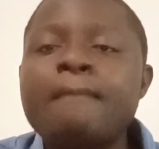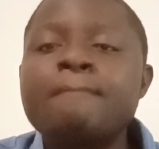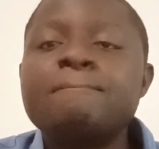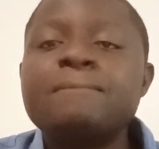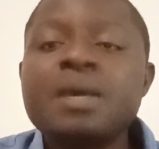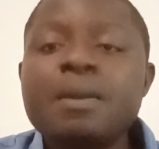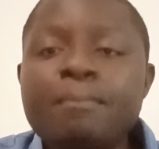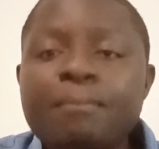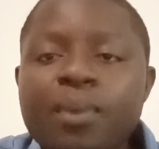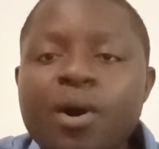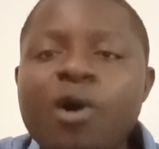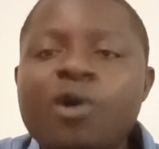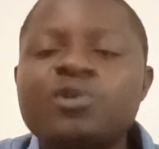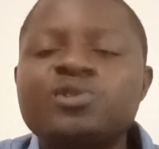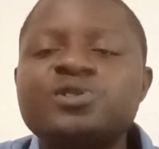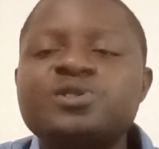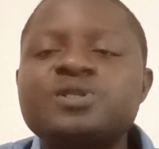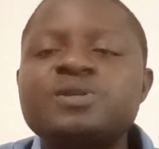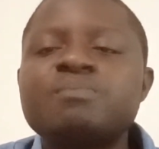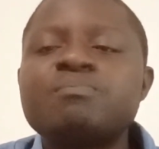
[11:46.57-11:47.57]
be
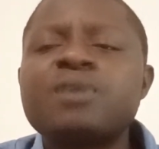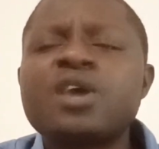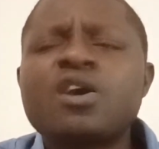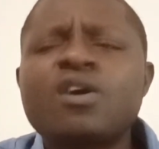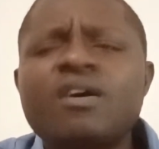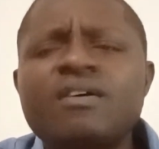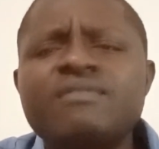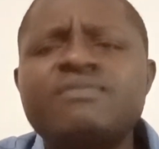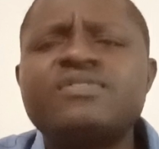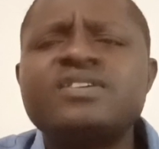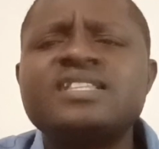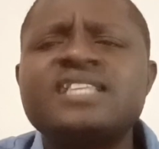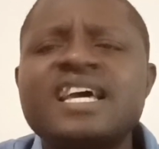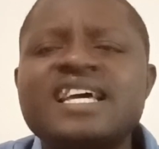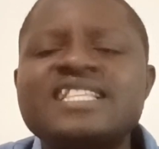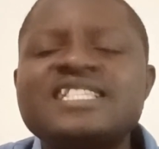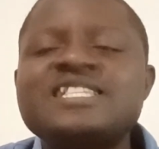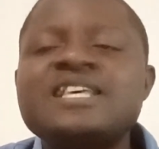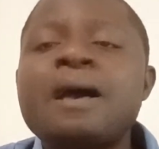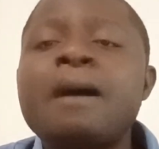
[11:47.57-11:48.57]
bold, be
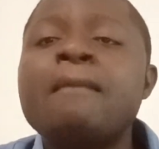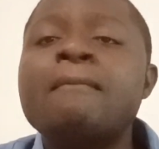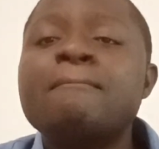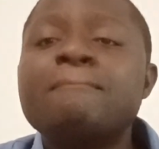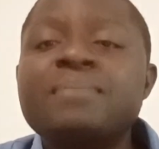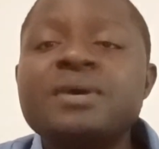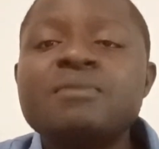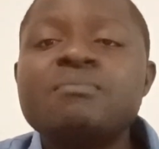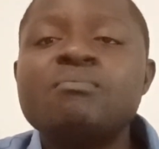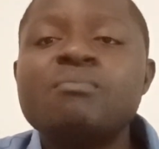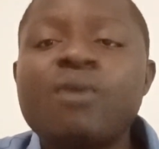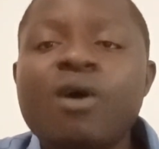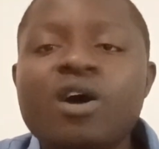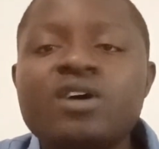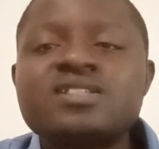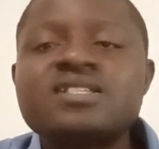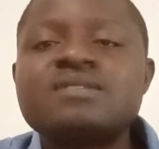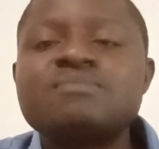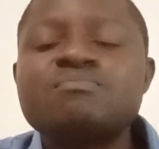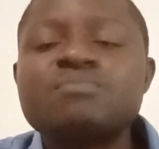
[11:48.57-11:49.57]
confident, be
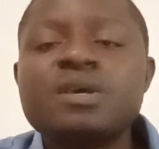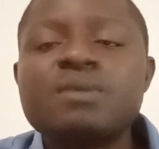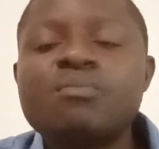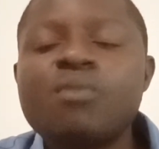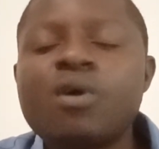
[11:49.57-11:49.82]
most